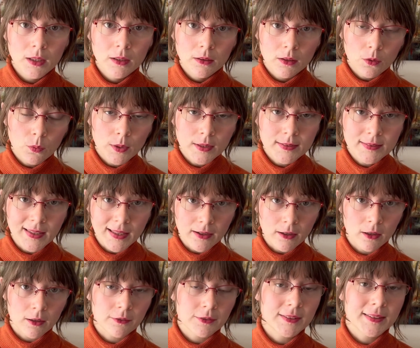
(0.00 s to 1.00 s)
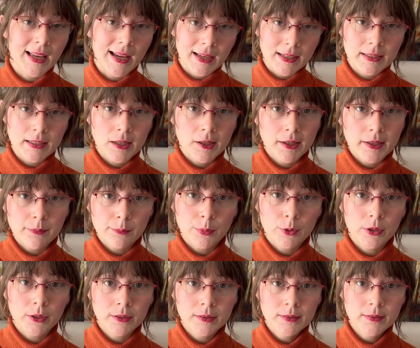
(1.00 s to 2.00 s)
the ones that are of secondary
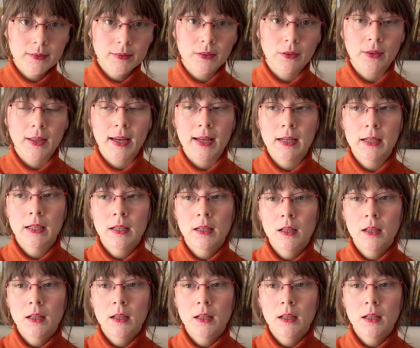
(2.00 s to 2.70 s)
importance so that